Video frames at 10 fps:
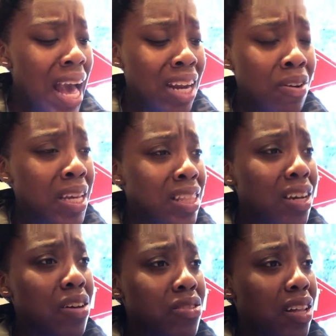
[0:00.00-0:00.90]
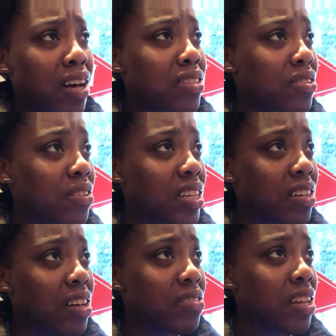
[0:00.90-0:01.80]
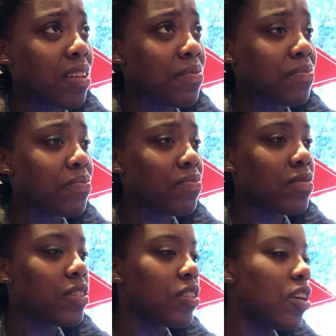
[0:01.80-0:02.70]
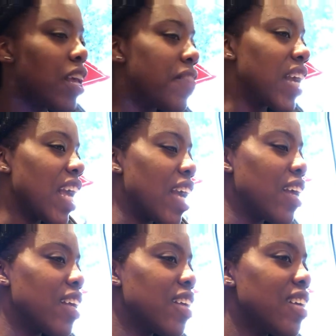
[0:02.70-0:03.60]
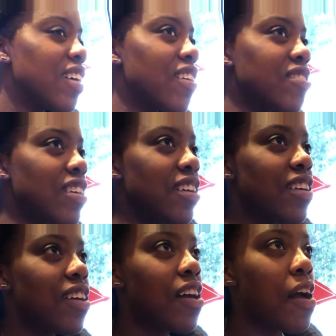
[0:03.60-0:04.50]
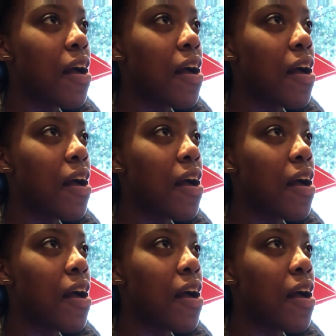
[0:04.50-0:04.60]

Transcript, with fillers: I don't eat the coleslaw. Do you eat coleslaw? You didn't even get coleslaw.